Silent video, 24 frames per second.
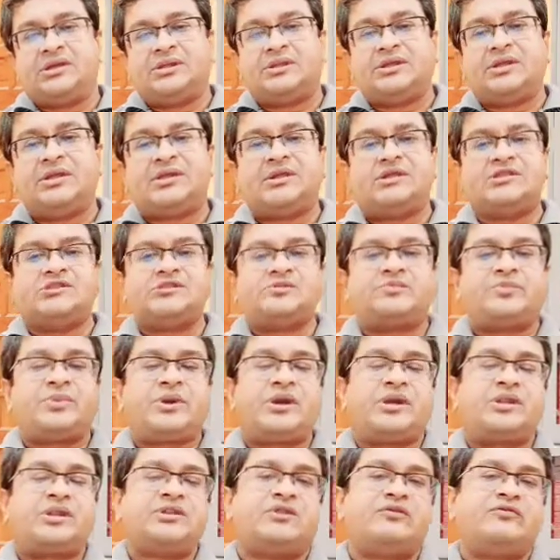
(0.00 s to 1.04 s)
that
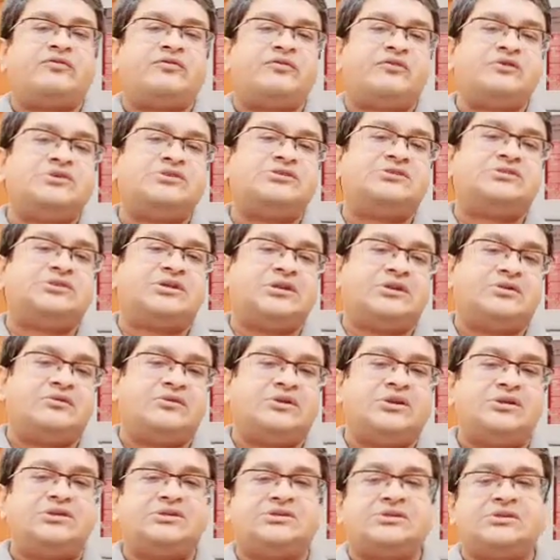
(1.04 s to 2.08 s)
inspired the first
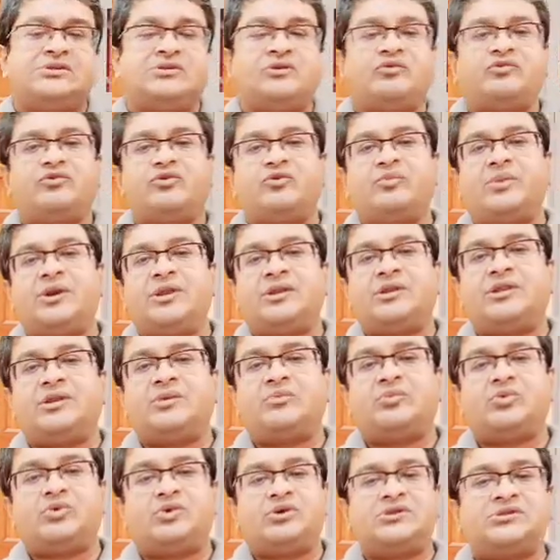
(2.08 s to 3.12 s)
generation of
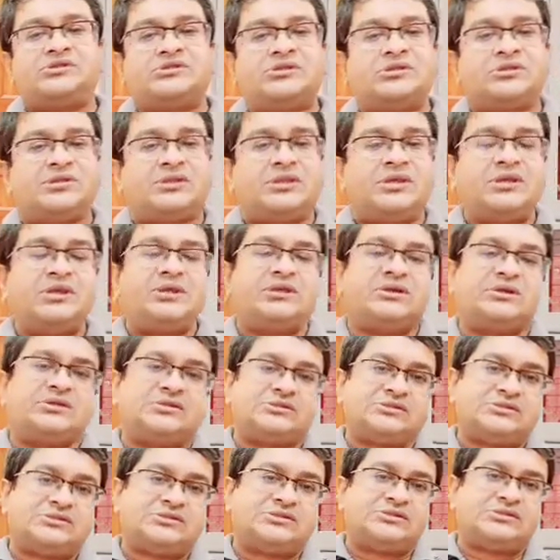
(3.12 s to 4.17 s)
romantic poets and
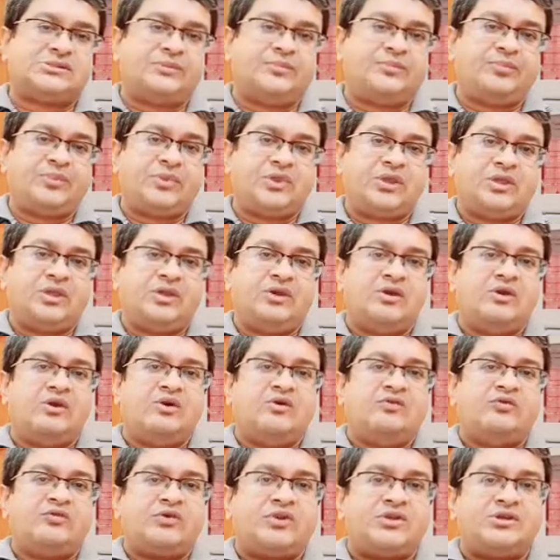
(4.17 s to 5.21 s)
thinkers.
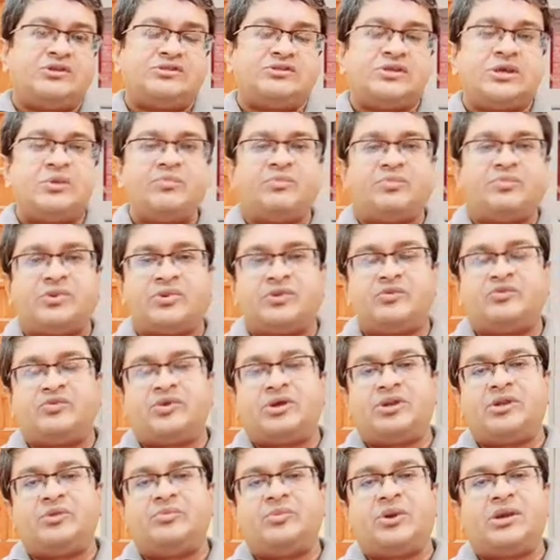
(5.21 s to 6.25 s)
For example,
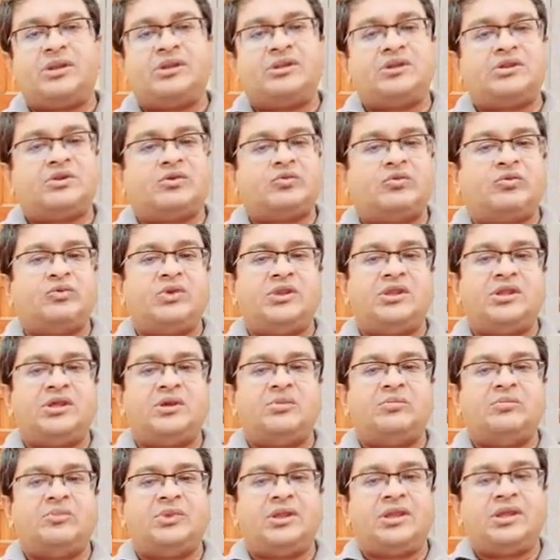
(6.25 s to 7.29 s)
we are reminded of
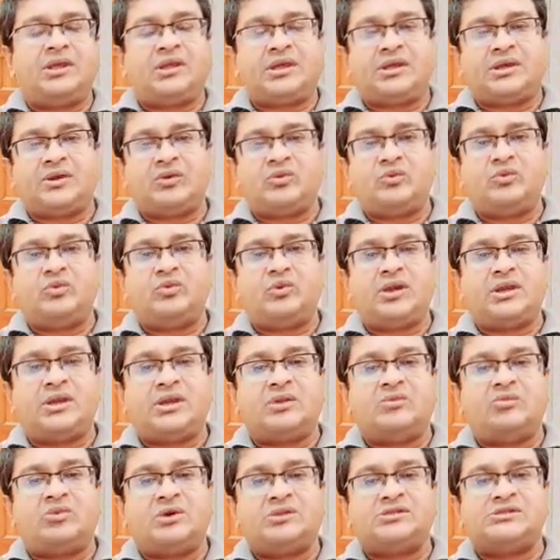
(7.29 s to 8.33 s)
William Blake, who
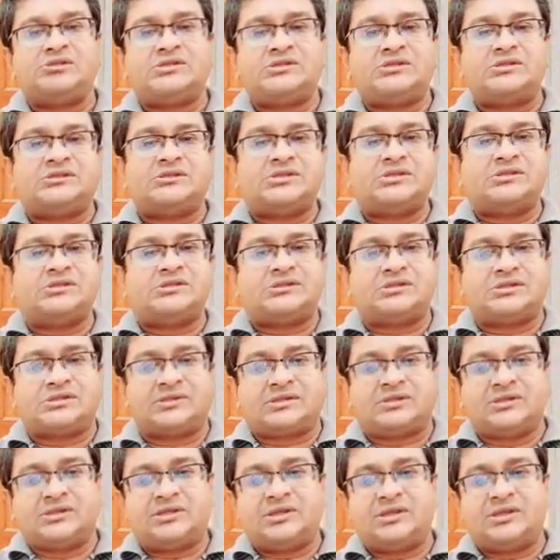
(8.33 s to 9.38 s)
had once insisted